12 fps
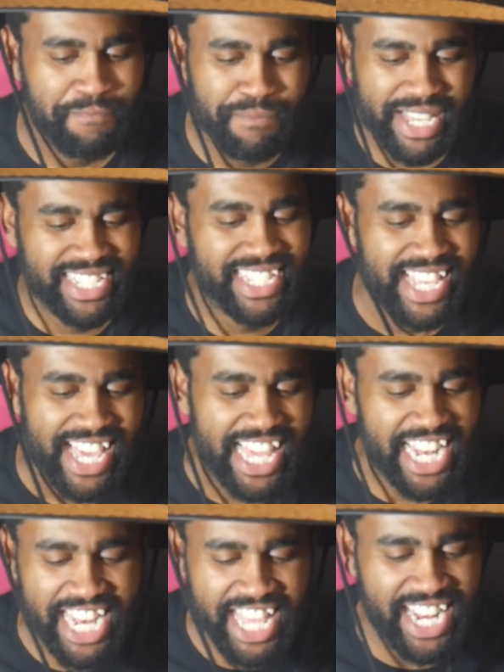Miss
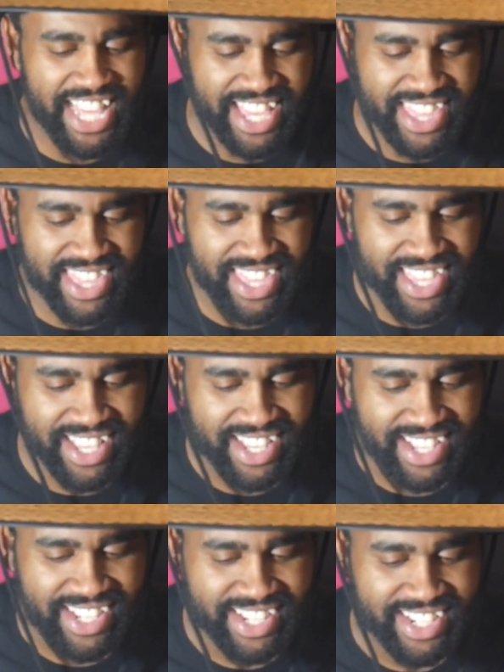Lilith.
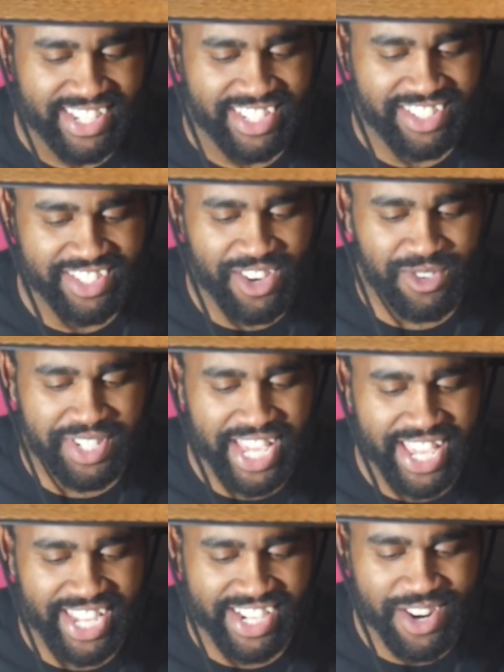No
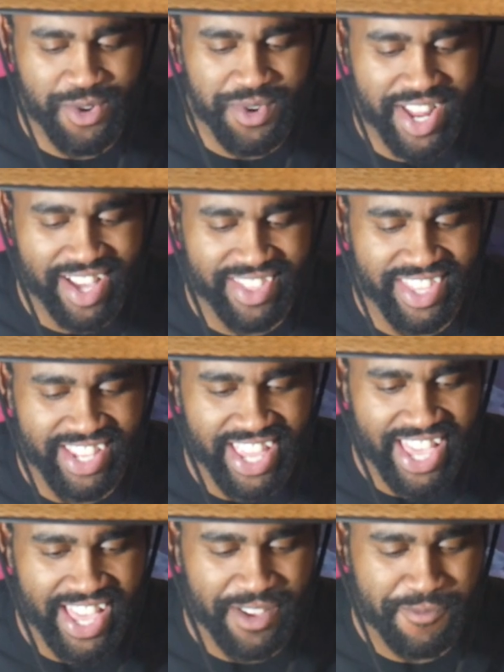date, no nothing
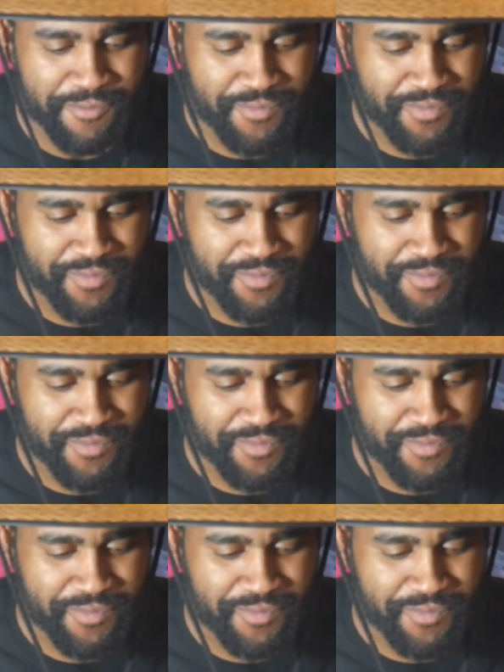yet.